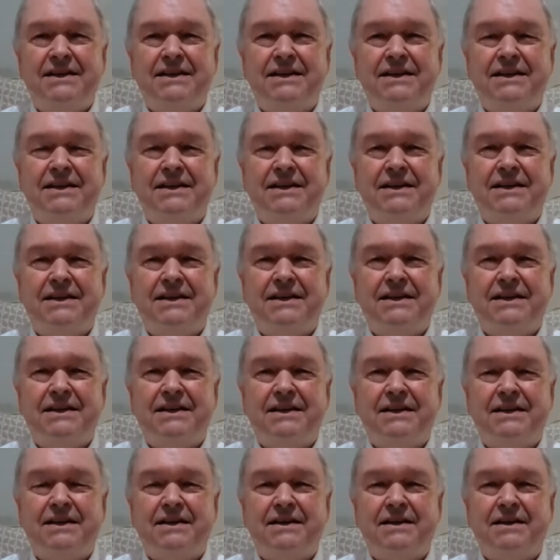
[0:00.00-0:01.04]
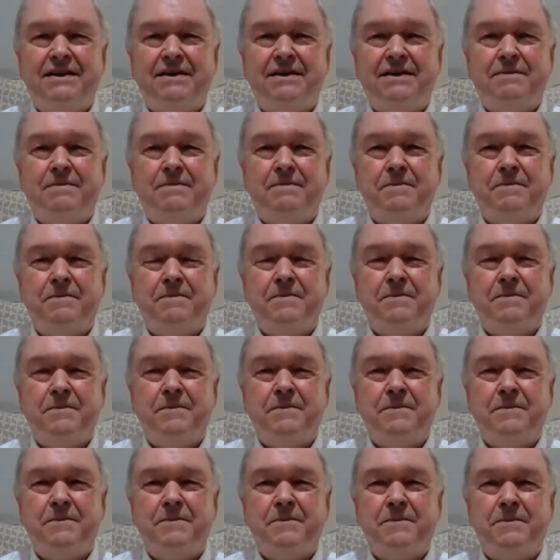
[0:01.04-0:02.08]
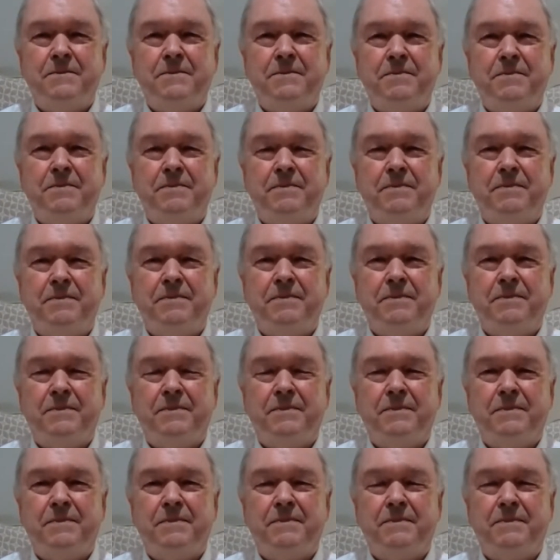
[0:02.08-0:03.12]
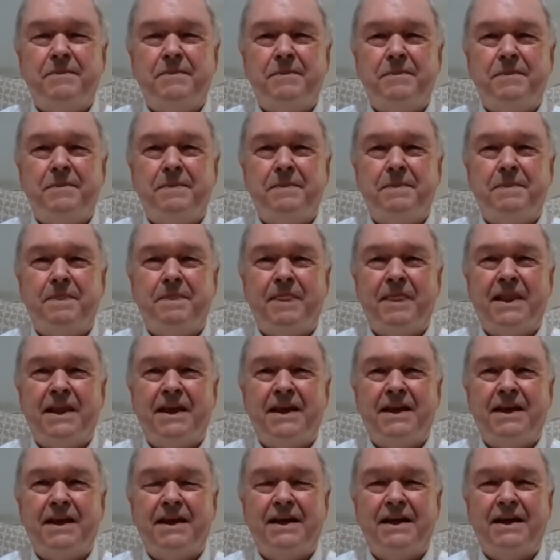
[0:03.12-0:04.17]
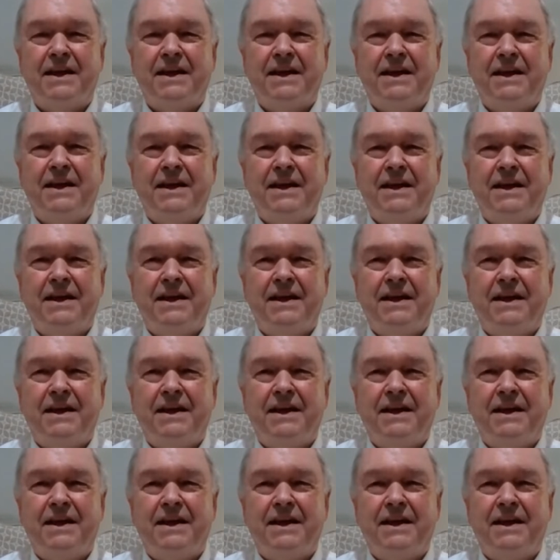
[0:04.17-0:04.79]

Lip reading: No one is speaking in this clip.